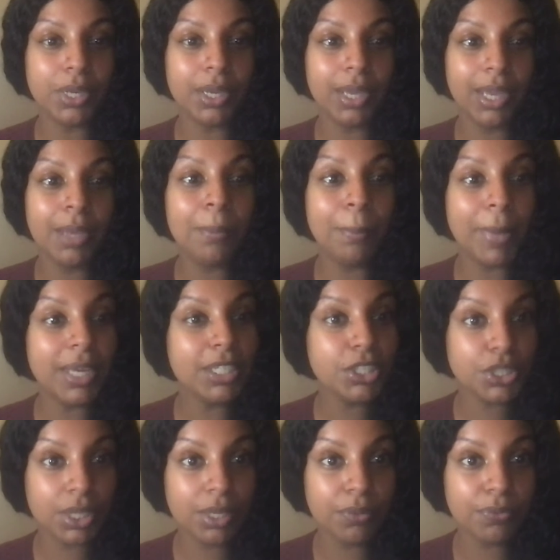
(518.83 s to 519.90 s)
it may
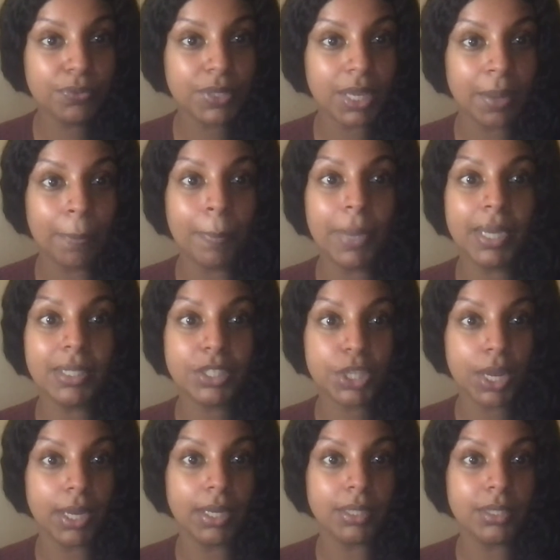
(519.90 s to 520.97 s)
shift, it may
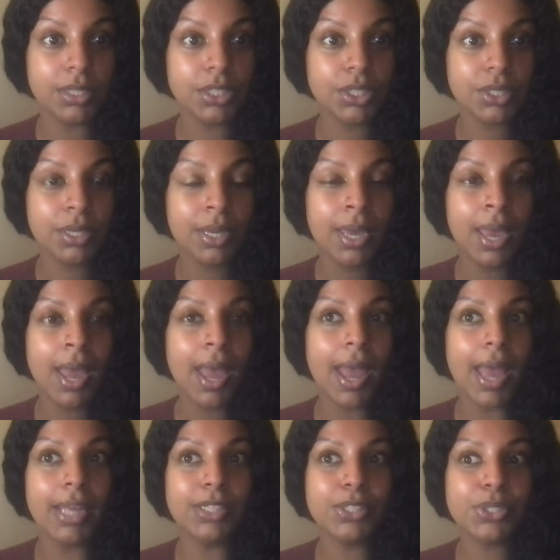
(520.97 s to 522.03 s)
change.
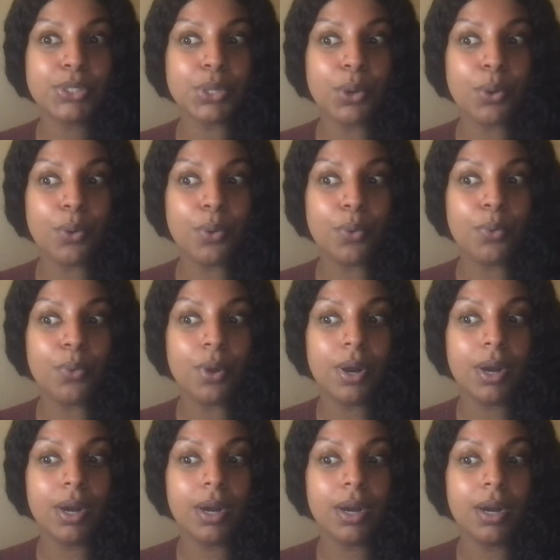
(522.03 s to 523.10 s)
And so
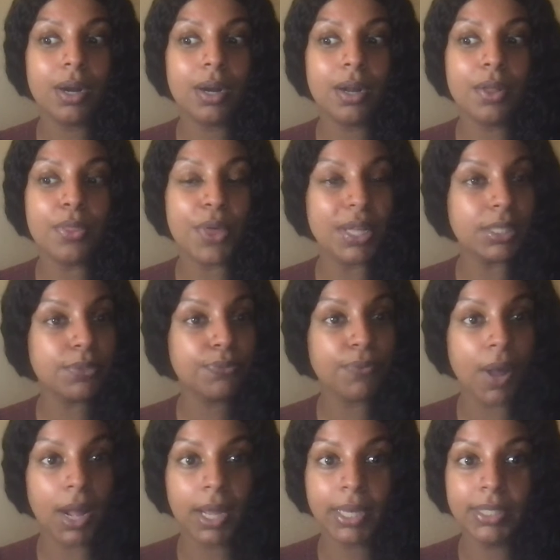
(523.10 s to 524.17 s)
that's
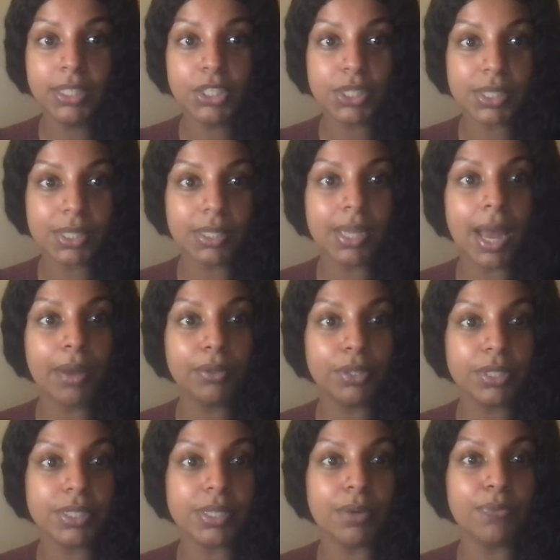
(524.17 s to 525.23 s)
fine. Just allow
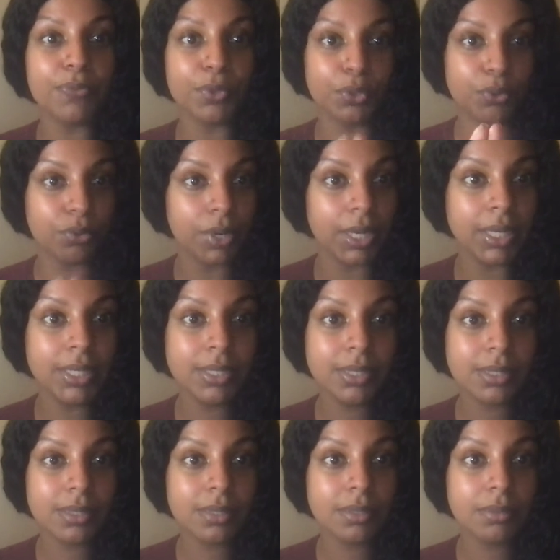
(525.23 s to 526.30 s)
yourself the
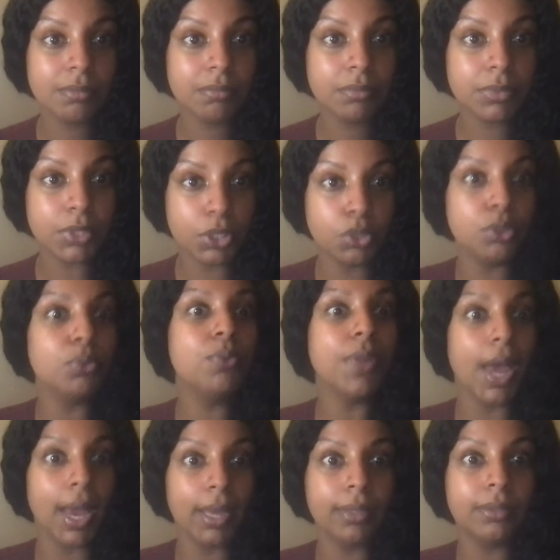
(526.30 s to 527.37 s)
grace to do
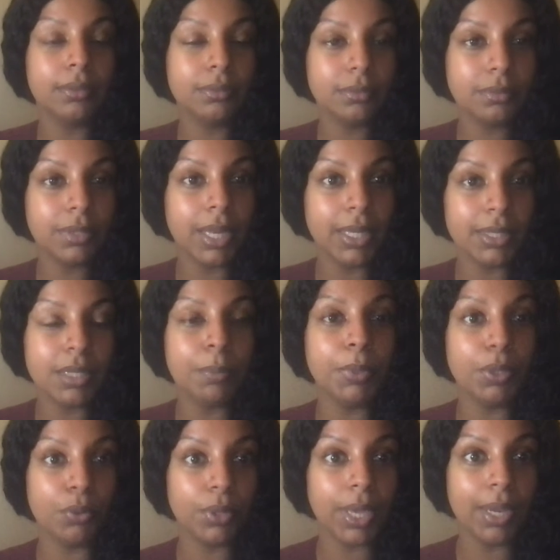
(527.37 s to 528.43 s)
that and to be
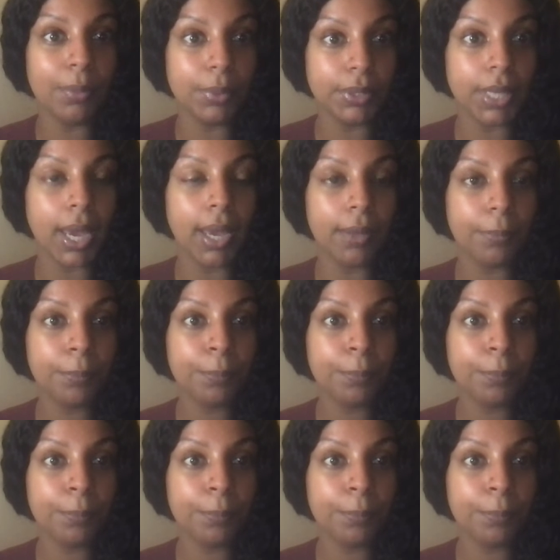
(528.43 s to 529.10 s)
okay with that.